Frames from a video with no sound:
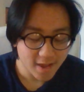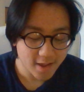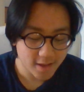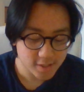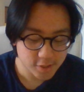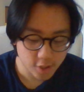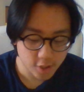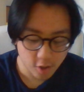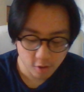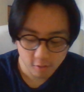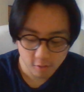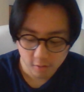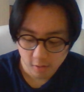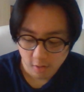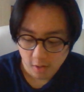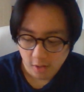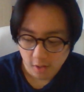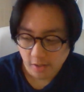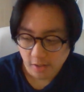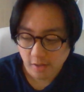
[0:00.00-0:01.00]
So
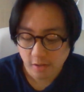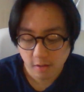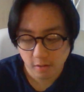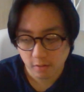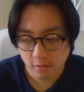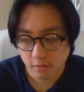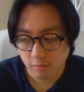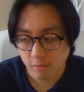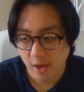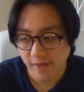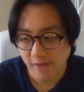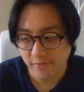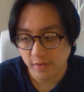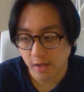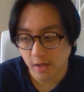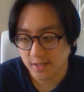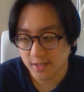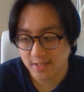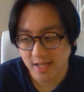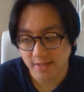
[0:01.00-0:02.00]
you have to
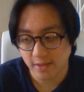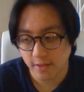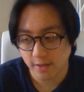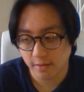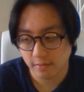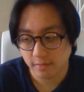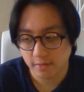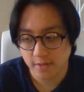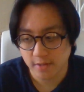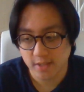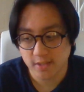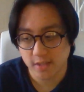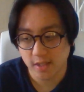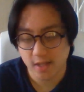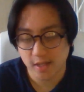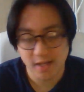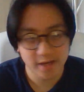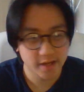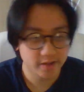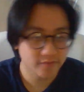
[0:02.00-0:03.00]
understand that there's
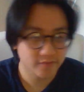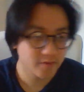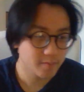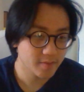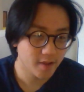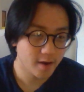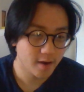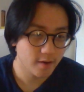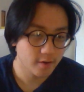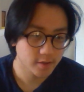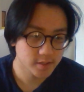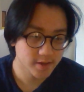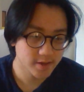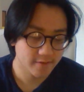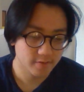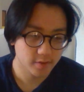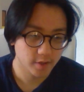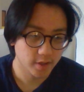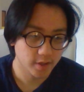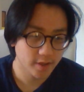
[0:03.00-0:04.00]
linear development to
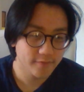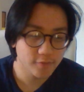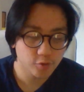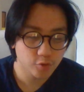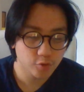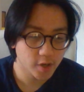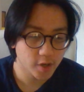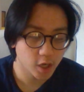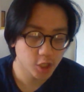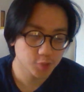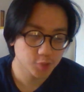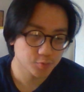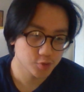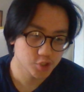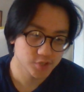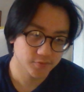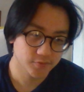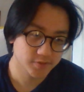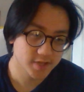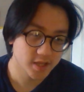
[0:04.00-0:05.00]
everything. If you're doing
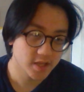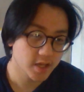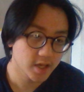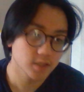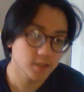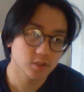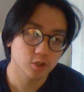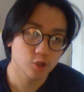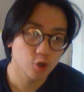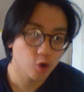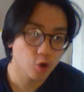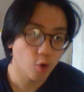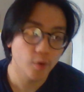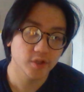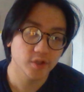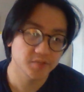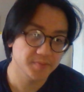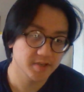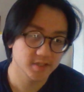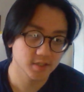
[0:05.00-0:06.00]
entrepreneurship for 10 years, you're
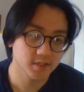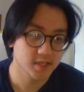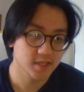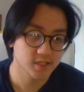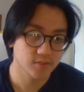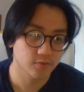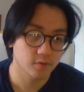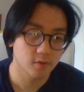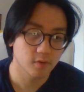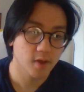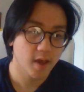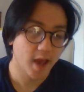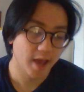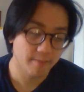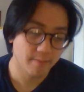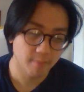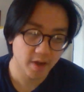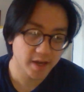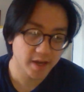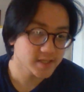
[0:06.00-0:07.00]
going to be successful.
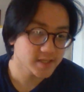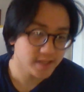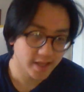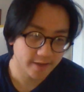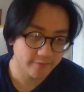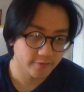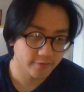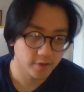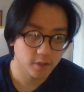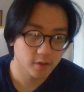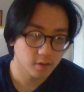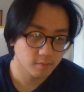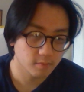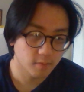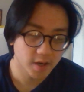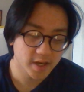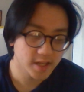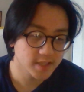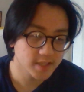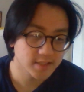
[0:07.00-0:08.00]
And money is infinite.
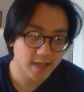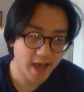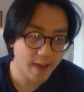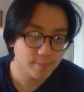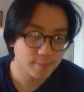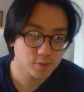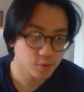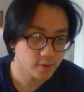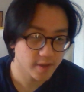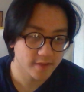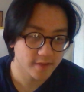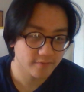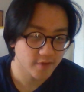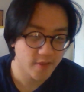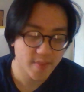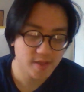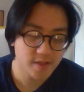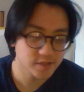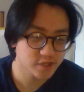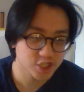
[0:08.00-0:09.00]
Money is absolutely
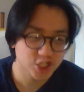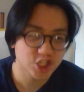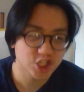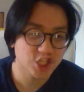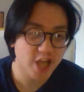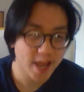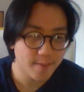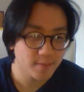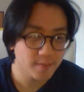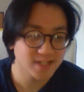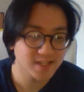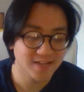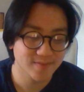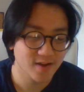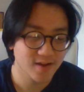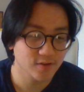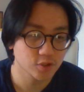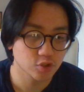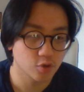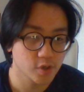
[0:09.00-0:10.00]
infinite. There's a shameless
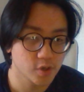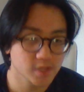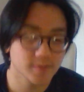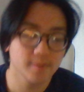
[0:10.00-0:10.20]
amount of stories.